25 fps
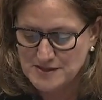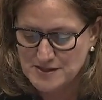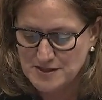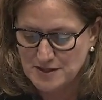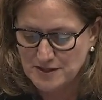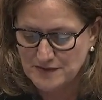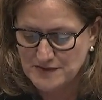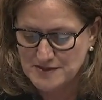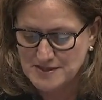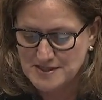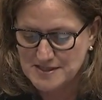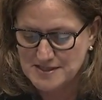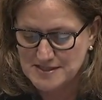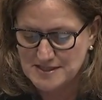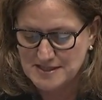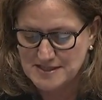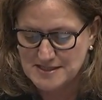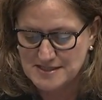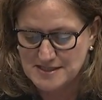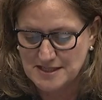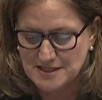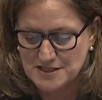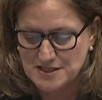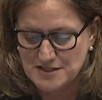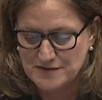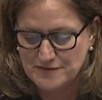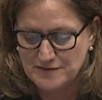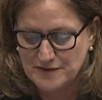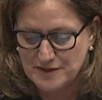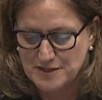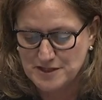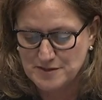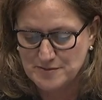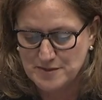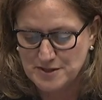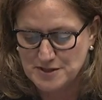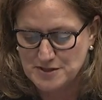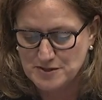services are such a
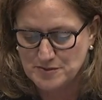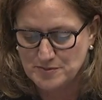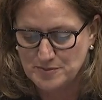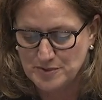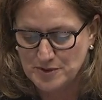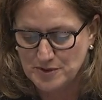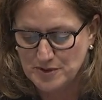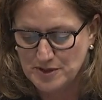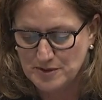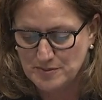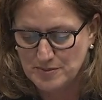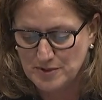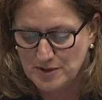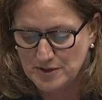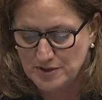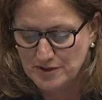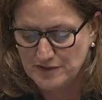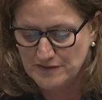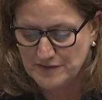fundamental building block